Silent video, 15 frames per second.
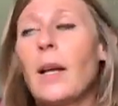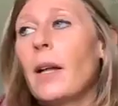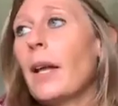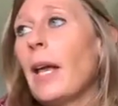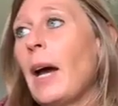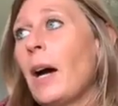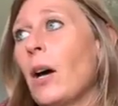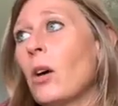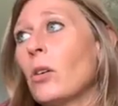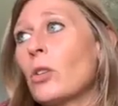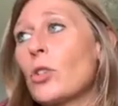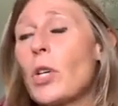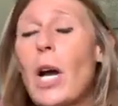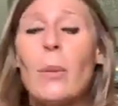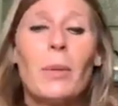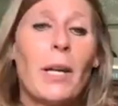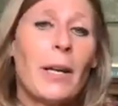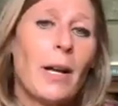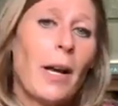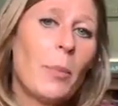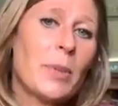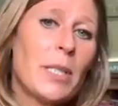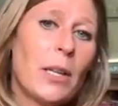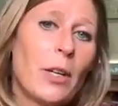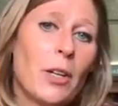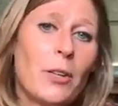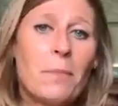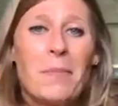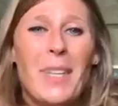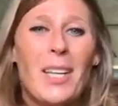Now, drop it like a hot
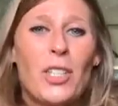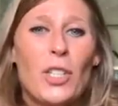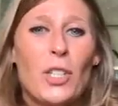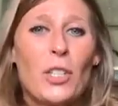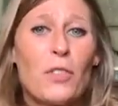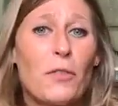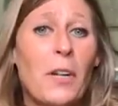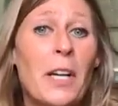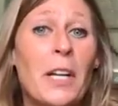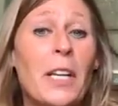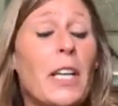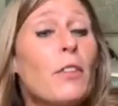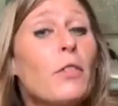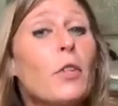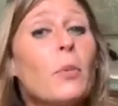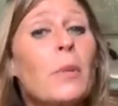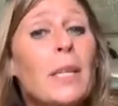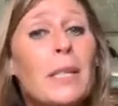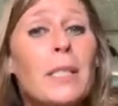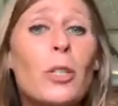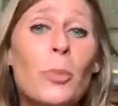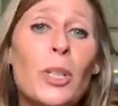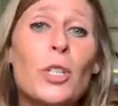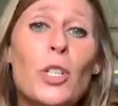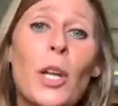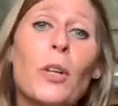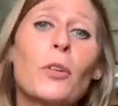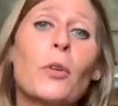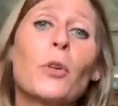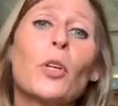potato. That's just fun. If you need to be
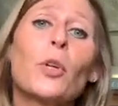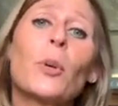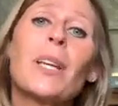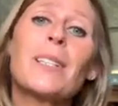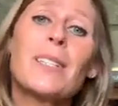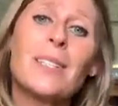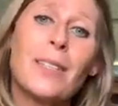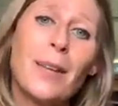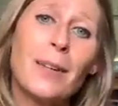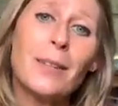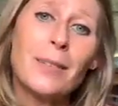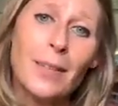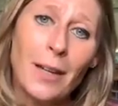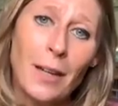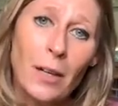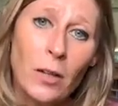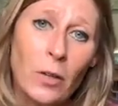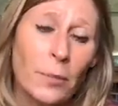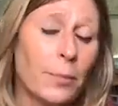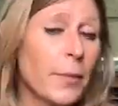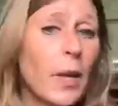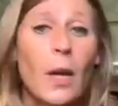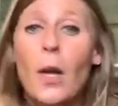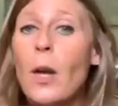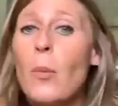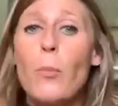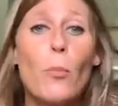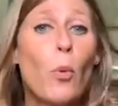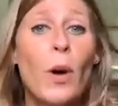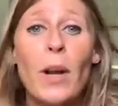gentler, you can set it down.
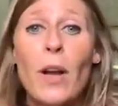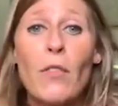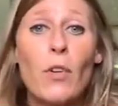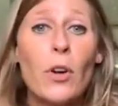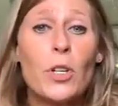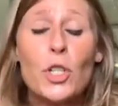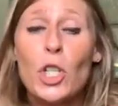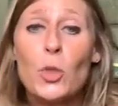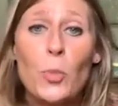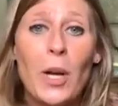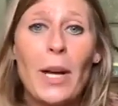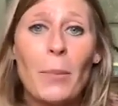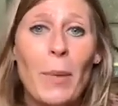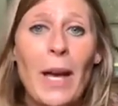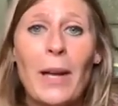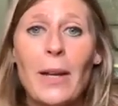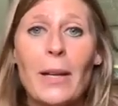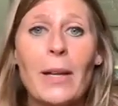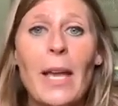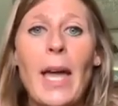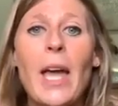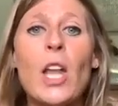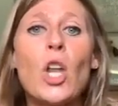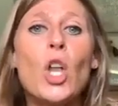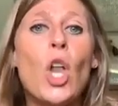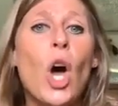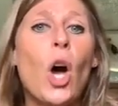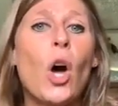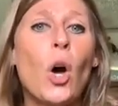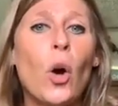Whatever, just pragmatic and
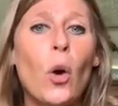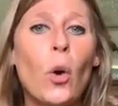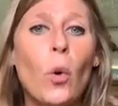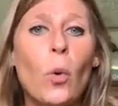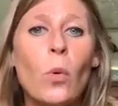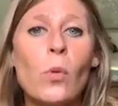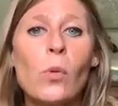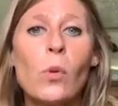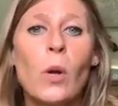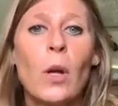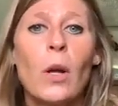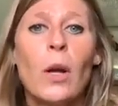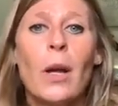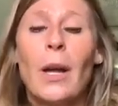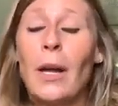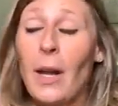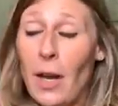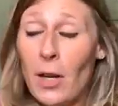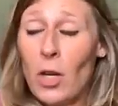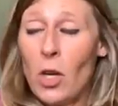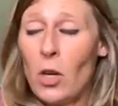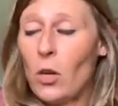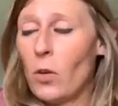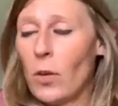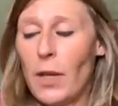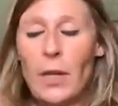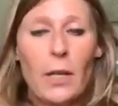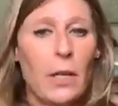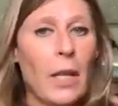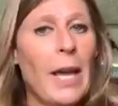know, and I know
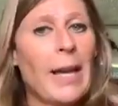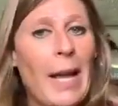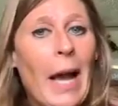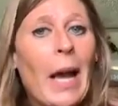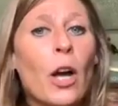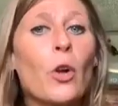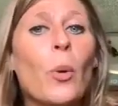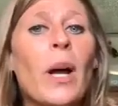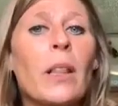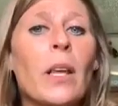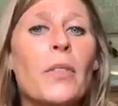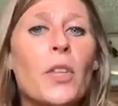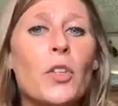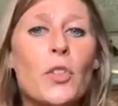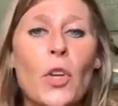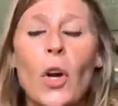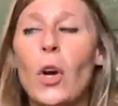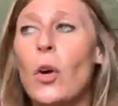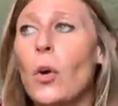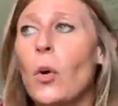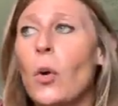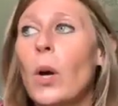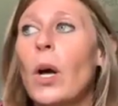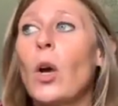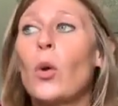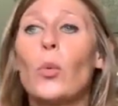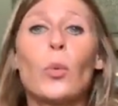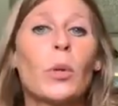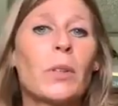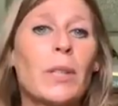that, like, how do I let this go?
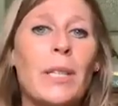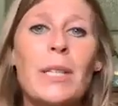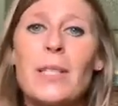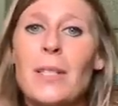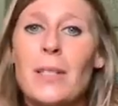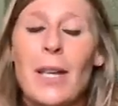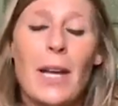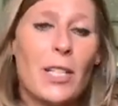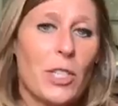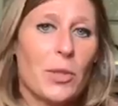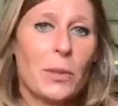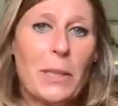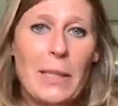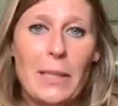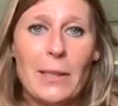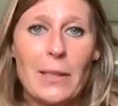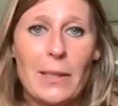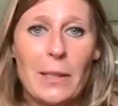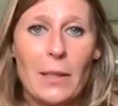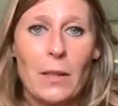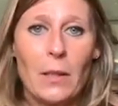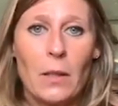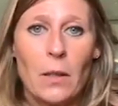Release is actually easy.